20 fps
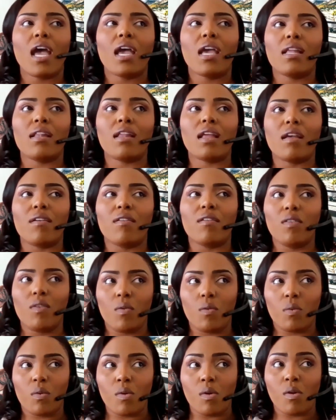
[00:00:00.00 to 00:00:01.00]
And
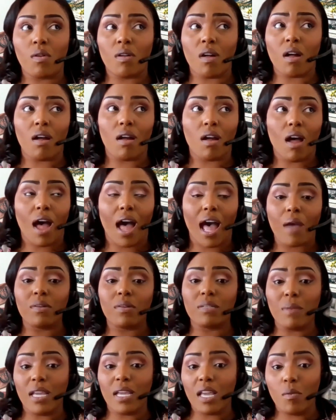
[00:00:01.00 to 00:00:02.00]
well, I
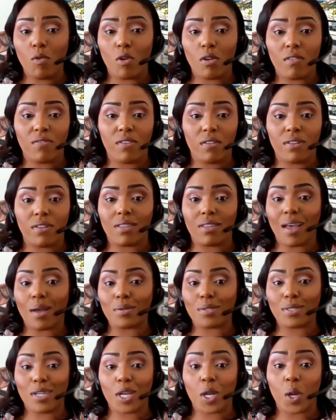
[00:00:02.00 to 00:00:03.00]
was making more than
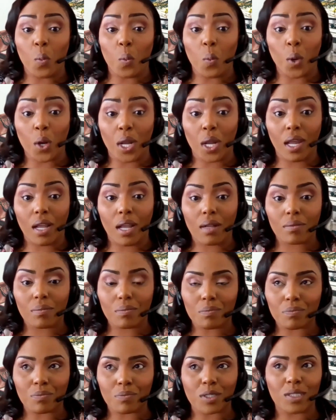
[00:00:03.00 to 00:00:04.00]
$50,000 a year working.
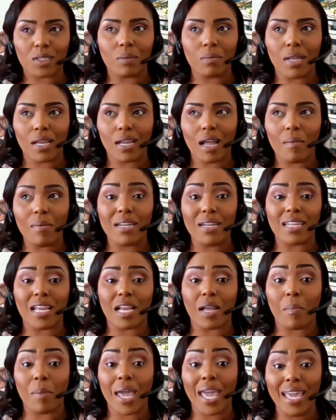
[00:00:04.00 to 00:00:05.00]
So I'm like, I'm going to
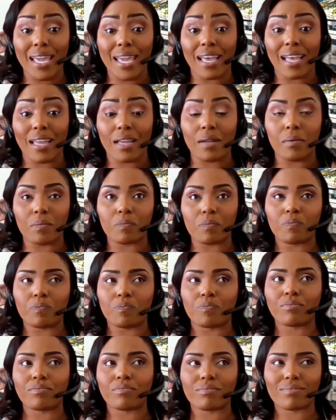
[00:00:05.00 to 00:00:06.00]
take a pay cut.
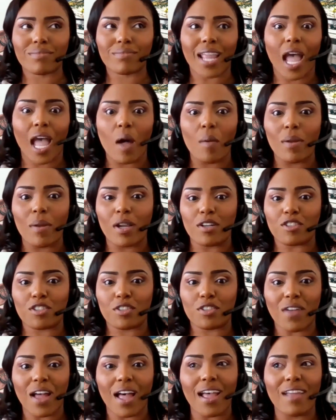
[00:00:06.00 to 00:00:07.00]
How am I going to
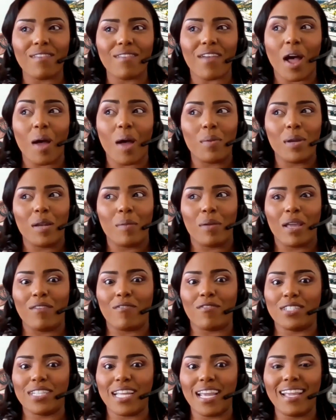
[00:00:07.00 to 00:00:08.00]
survive? How am I going to pay
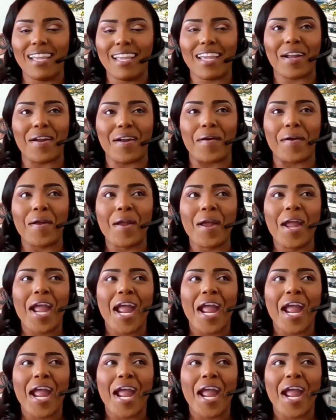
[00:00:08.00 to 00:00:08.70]
for daycare?